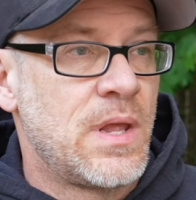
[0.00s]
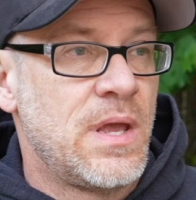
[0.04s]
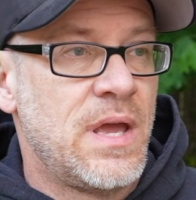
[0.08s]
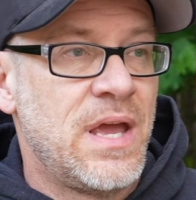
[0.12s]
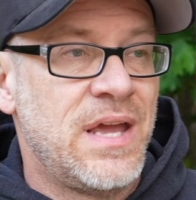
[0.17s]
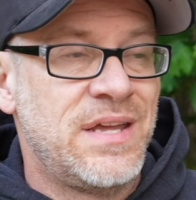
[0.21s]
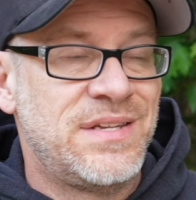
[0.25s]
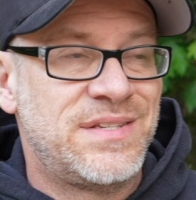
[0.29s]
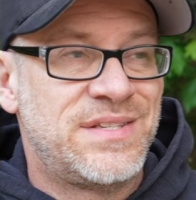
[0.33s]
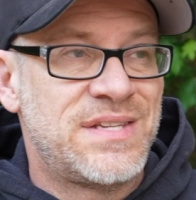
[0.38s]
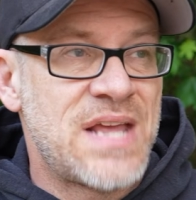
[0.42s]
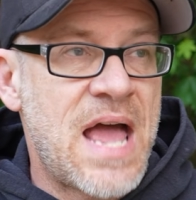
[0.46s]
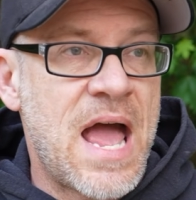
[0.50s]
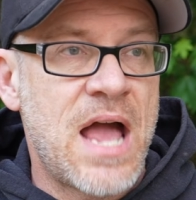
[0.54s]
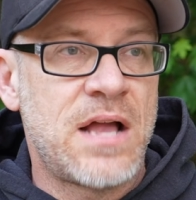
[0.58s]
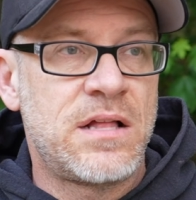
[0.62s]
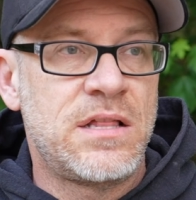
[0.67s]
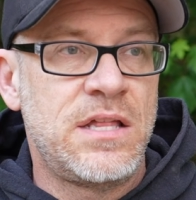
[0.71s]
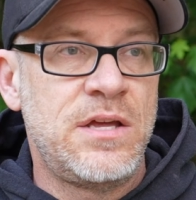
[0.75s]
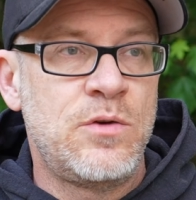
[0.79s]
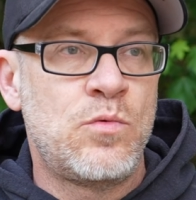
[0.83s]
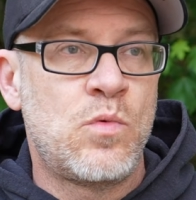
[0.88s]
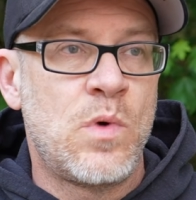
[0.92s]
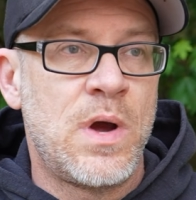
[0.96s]

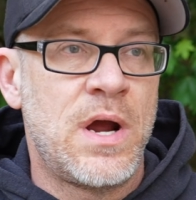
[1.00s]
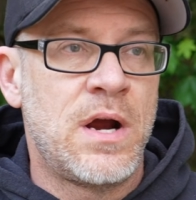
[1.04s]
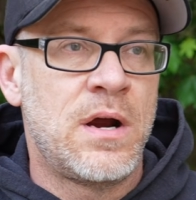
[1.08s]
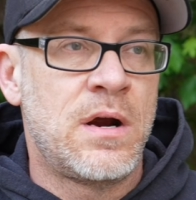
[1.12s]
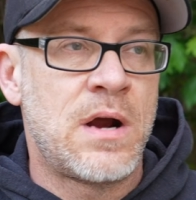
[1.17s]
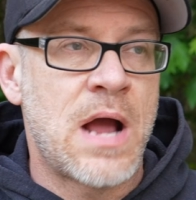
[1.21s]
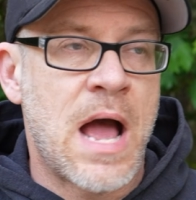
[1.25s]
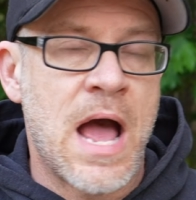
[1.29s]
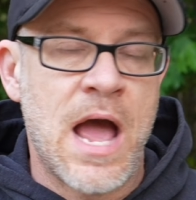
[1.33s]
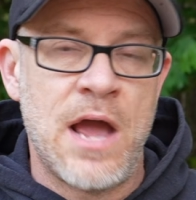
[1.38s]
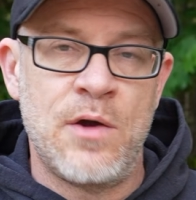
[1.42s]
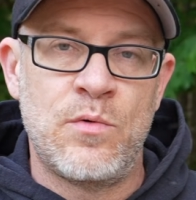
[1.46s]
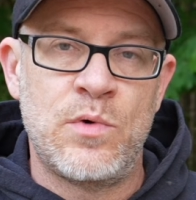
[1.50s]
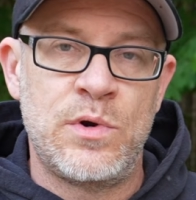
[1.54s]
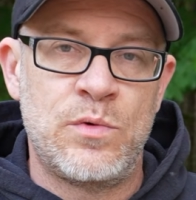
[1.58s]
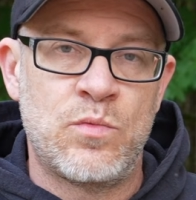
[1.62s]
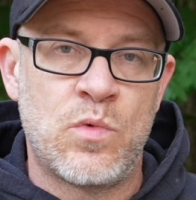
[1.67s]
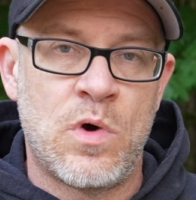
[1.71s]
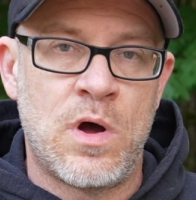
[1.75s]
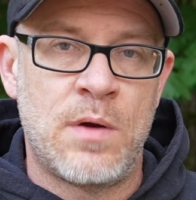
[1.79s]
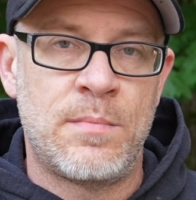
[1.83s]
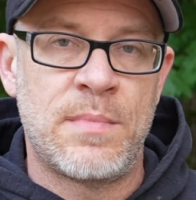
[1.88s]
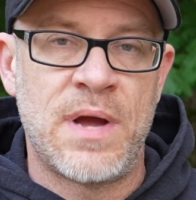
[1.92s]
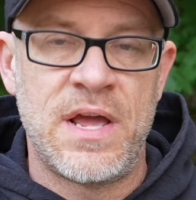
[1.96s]
exactly where I would
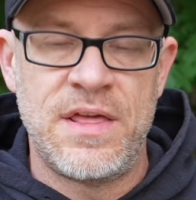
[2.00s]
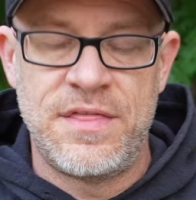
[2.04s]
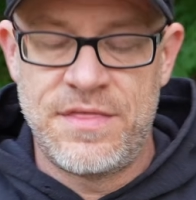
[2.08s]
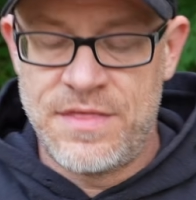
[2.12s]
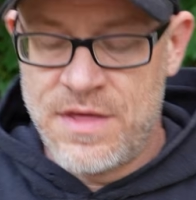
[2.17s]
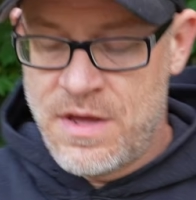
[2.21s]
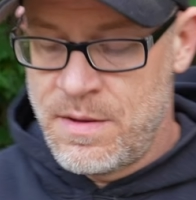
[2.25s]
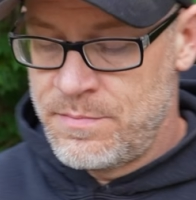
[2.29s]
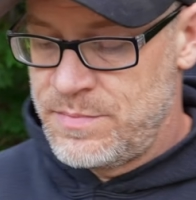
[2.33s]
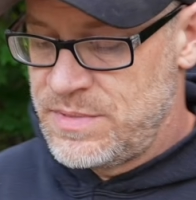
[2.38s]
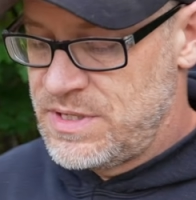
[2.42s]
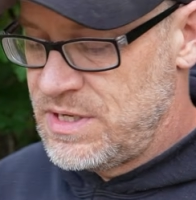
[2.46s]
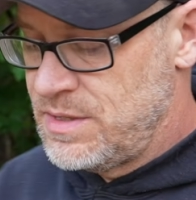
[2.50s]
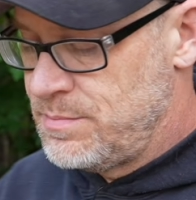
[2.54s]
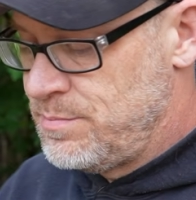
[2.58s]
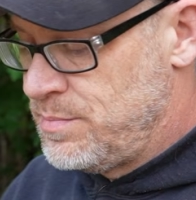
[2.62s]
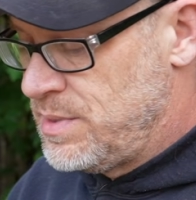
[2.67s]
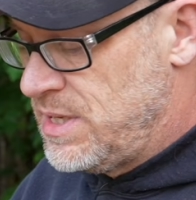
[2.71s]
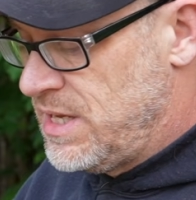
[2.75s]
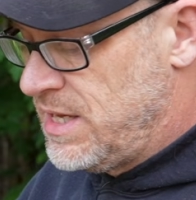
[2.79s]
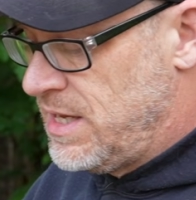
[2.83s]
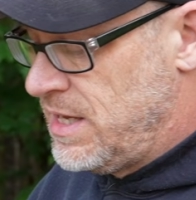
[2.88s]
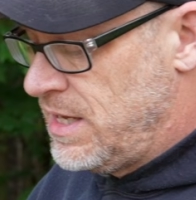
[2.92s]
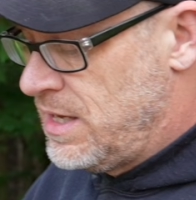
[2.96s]
want my thumb to
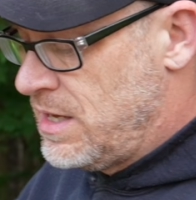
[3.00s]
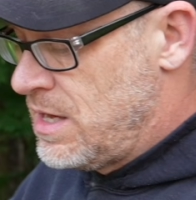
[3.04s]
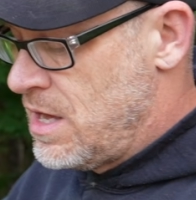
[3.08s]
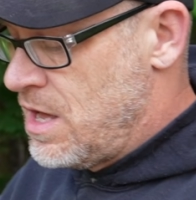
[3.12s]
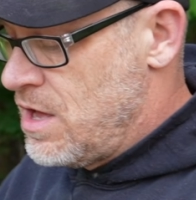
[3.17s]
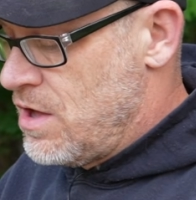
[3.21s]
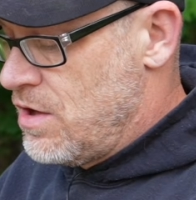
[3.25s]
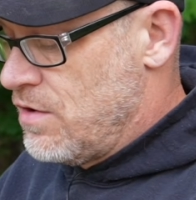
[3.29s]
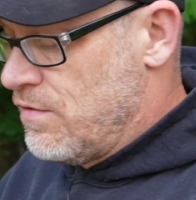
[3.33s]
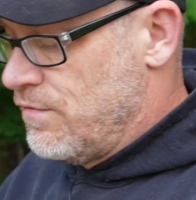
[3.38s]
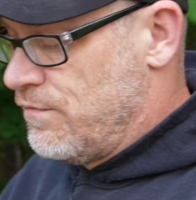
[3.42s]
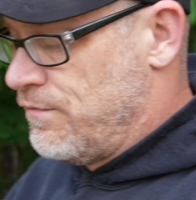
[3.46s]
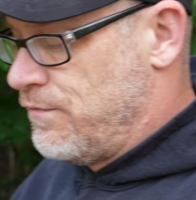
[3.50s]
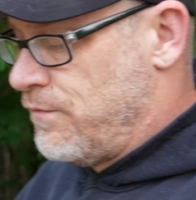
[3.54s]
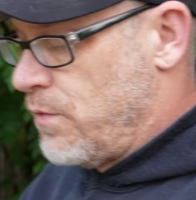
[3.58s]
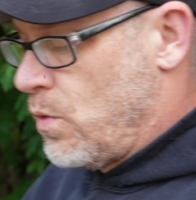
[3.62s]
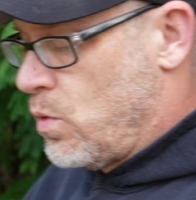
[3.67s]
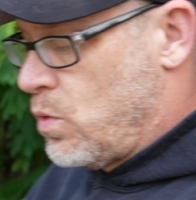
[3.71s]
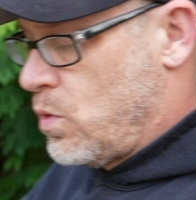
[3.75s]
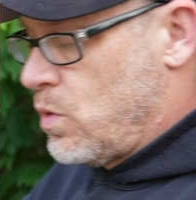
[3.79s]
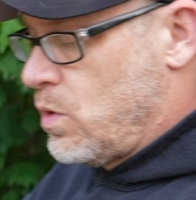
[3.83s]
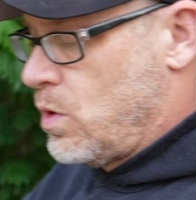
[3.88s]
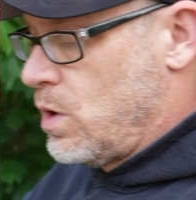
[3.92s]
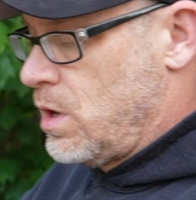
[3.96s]
be
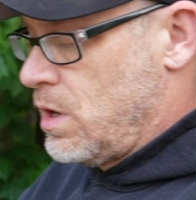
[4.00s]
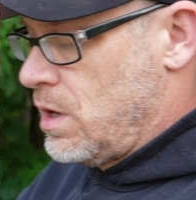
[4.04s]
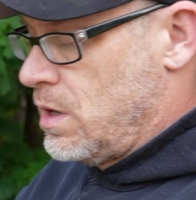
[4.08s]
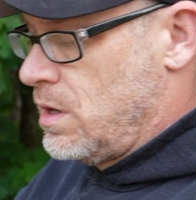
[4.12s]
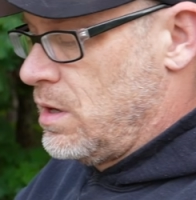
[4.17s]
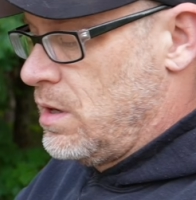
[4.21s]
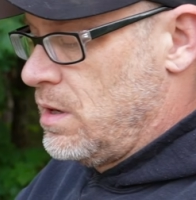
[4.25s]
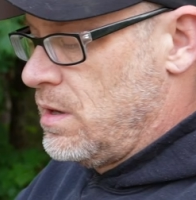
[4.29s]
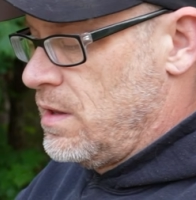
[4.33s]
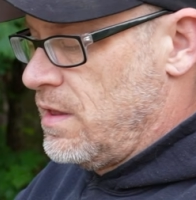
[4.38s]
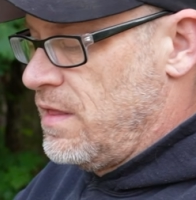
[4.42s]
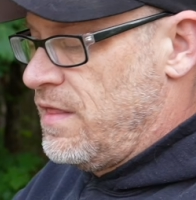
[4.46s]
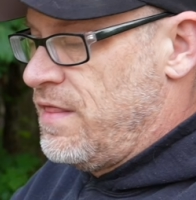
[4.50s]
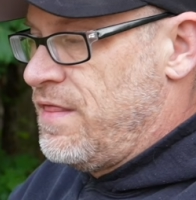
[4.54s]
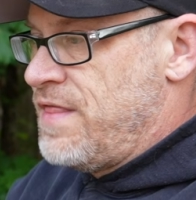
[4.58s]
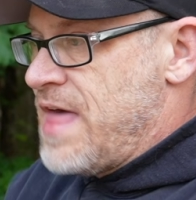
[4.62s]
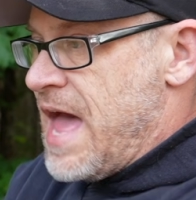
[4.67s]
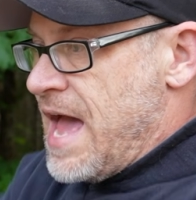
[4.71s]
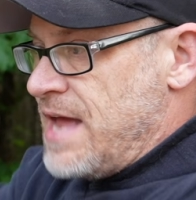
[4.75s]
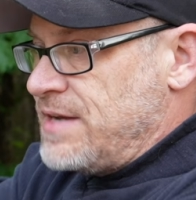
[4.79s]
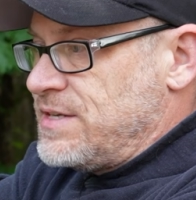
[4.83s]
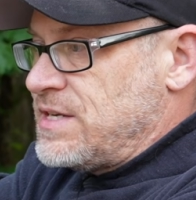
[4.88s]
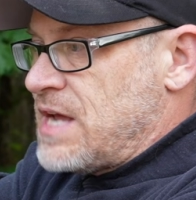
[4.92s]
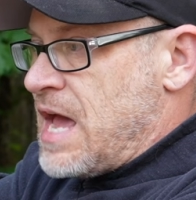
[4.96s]
for
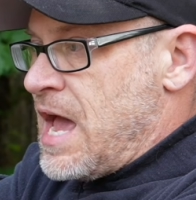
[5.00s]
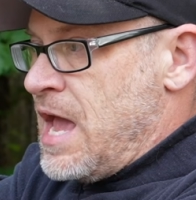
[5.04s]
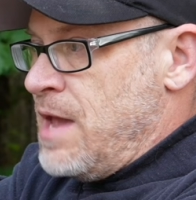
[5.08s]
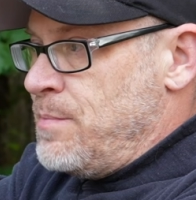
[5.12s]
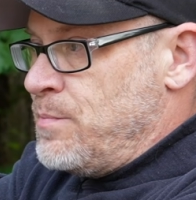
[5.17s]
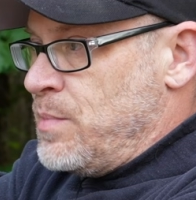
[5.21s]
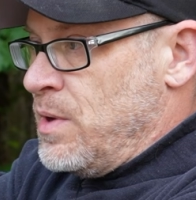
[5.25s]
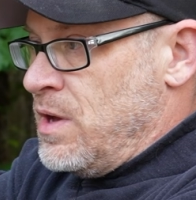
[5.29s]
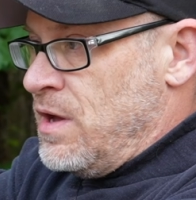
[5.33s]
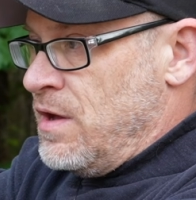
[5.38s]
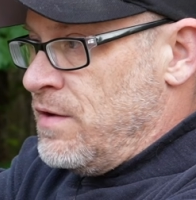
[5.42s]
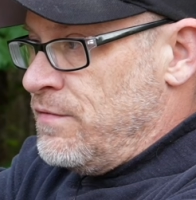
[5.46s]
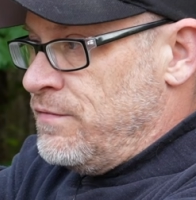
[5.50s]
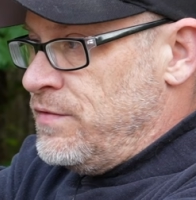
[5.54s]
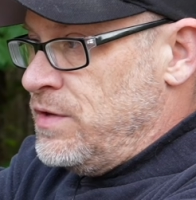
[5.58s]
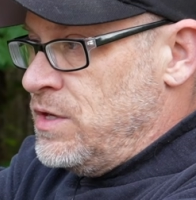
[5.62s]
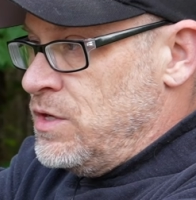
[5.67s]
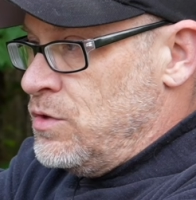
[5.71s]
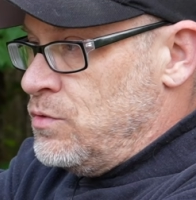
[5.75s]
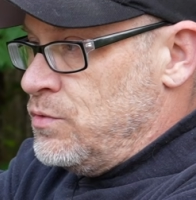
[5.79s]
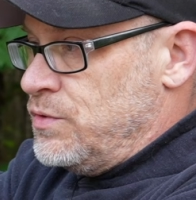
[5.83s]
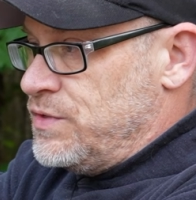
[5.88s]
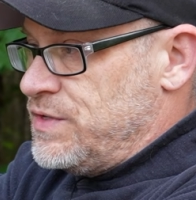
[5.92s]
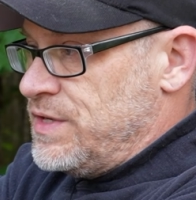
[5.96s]
that type of
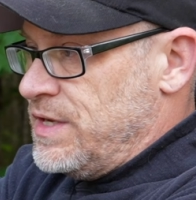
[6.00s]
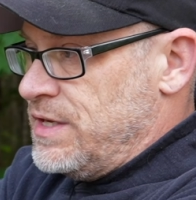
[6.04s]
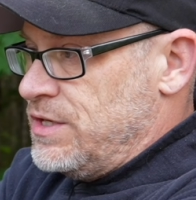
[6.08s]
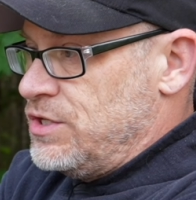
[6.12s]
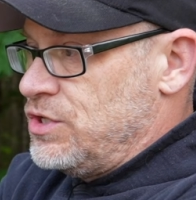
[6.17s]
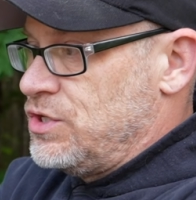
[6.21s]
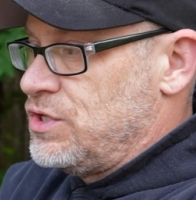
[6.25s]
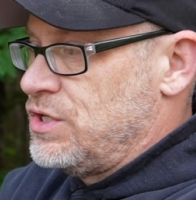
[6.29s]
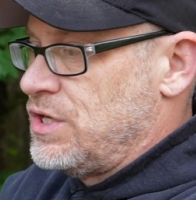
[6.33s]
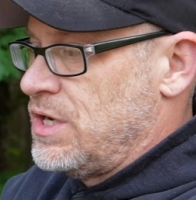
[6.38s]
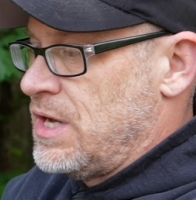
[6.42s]
usage.